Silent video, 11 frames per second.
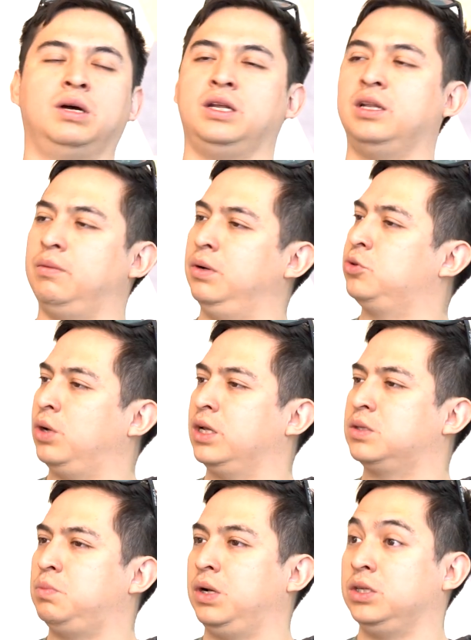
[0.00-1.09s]
But in a
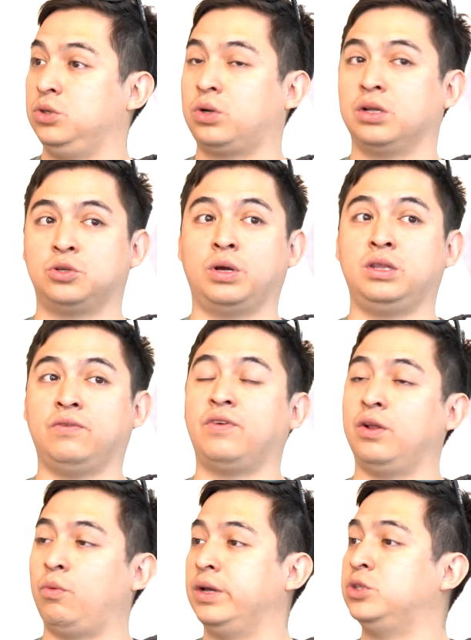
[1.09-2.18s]
virtual experience, you can try
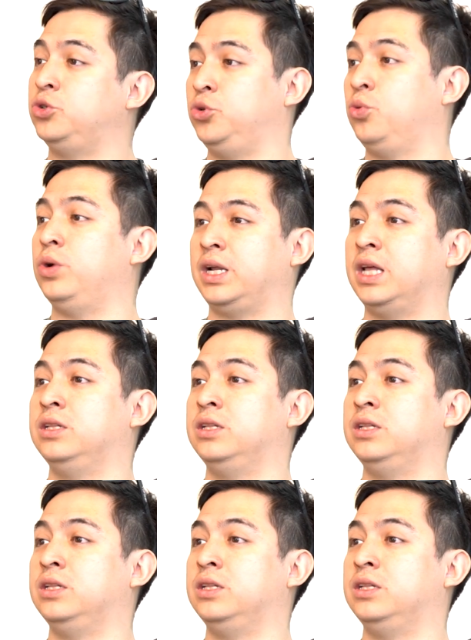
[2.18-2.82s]
different ways to do it